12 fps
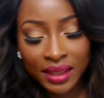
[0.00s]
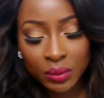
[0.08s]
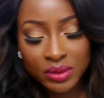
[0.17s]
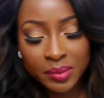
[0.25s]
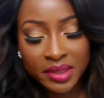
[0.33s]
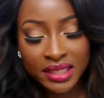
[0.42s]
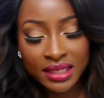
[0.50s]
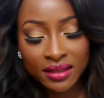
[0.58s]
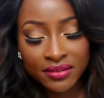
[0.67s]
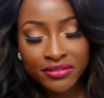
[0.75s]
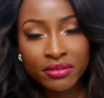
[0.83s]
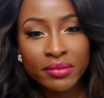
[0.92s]
it would
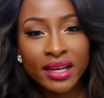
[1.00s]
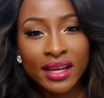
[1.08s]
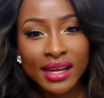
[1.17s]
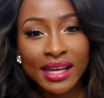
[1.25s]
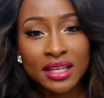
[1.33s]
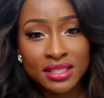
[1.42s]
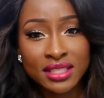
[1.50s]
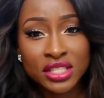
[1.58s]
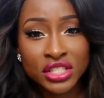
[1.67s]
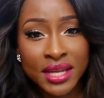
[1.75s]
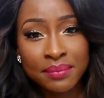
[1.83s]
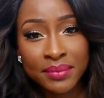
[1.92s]
be for my, I use this
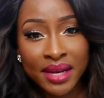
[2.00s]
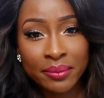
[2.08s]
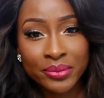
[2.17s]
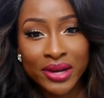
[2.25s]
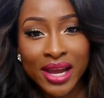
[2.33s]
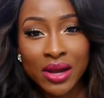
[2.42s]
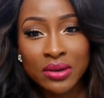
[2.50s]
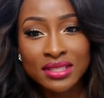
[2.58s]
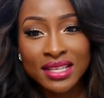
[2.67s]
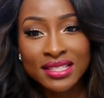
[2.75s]
to shape my brows.